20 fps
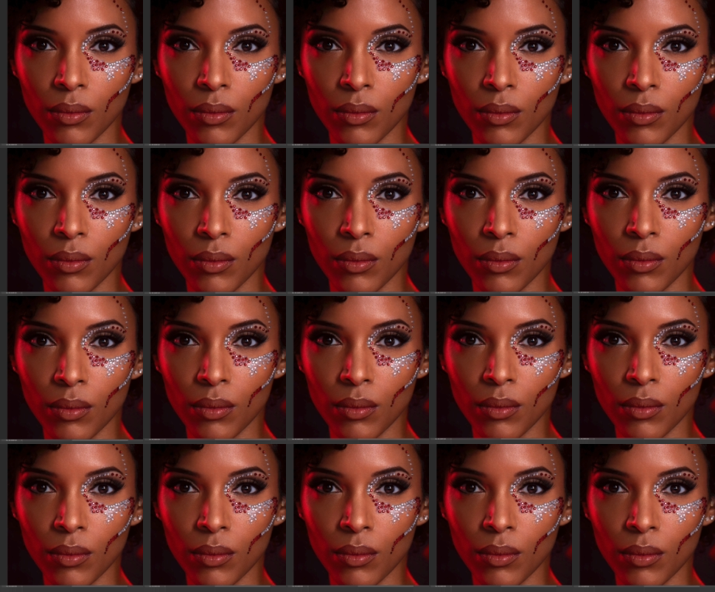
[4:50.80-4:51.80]

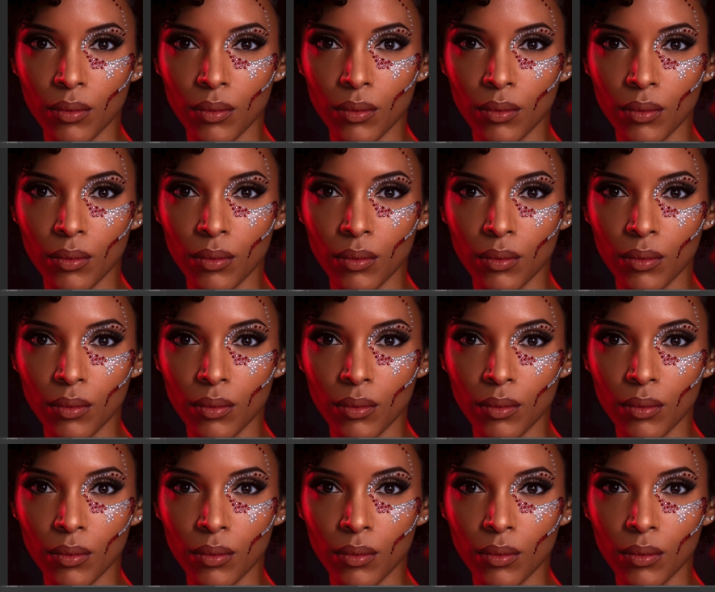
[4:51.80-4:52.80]

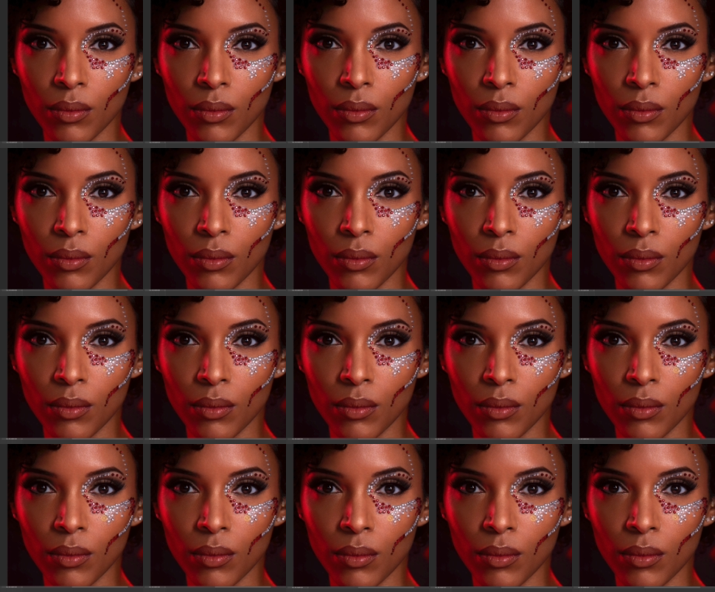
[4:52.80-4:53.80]

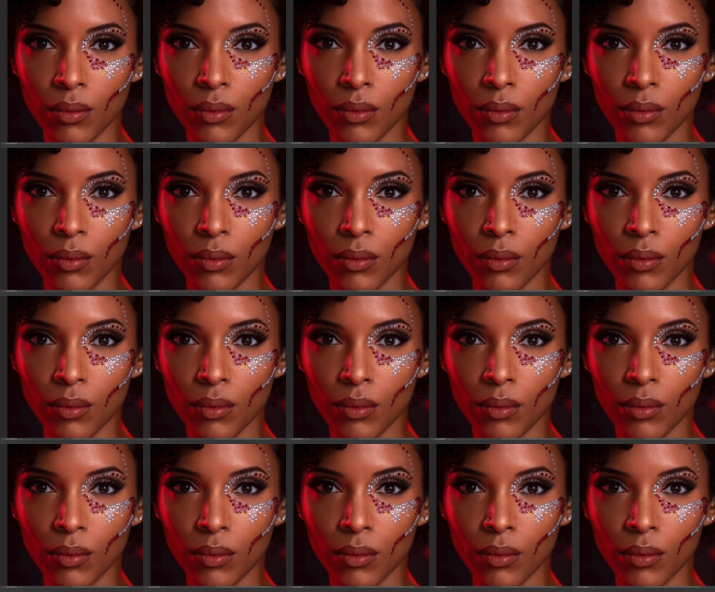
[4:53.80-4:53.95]
(silence)